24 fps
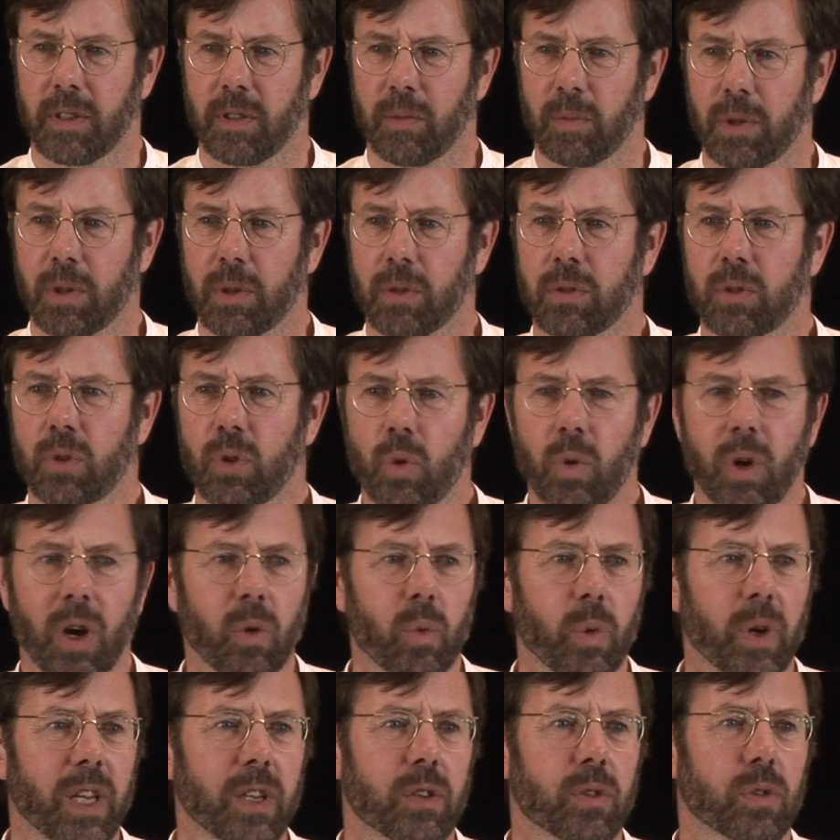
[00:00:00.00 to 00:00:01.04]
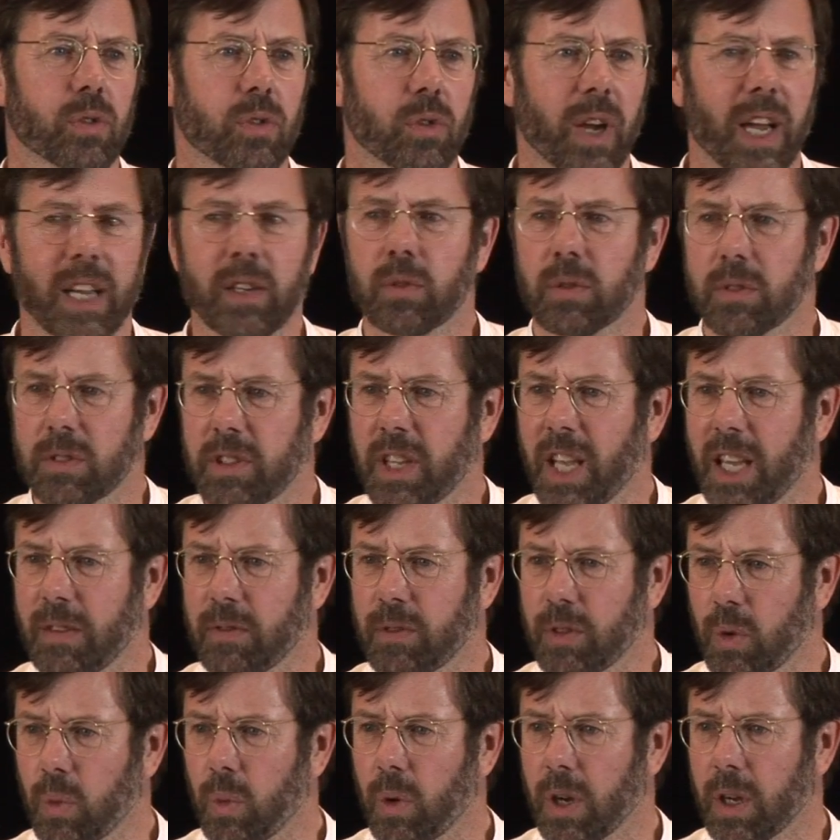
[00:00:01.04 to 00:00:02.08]
Because who are we to try to save
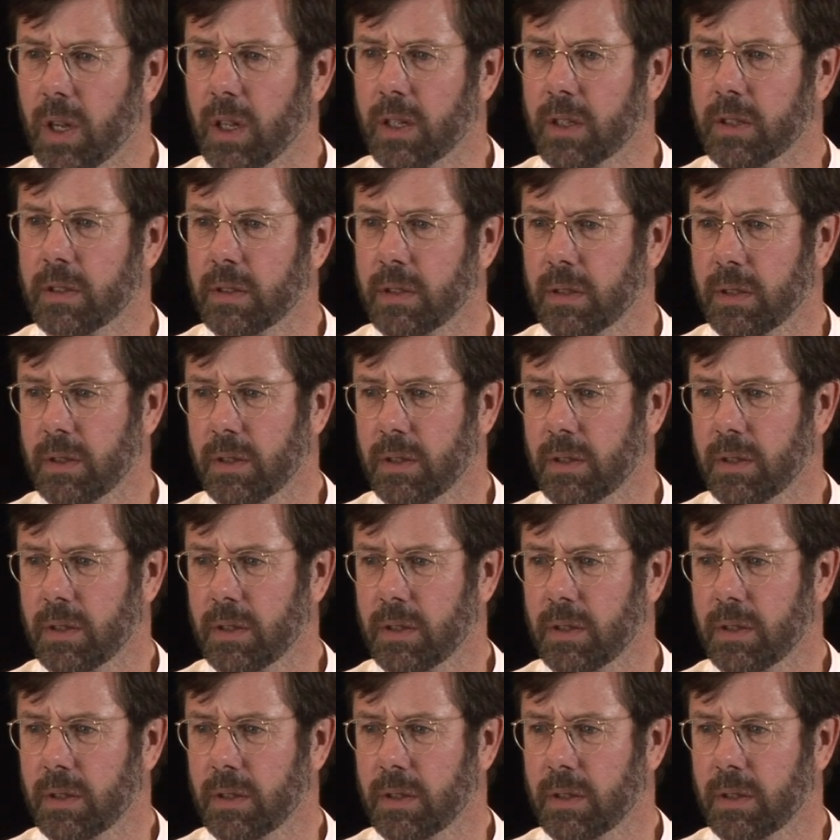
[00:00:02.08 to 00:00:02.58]
the world?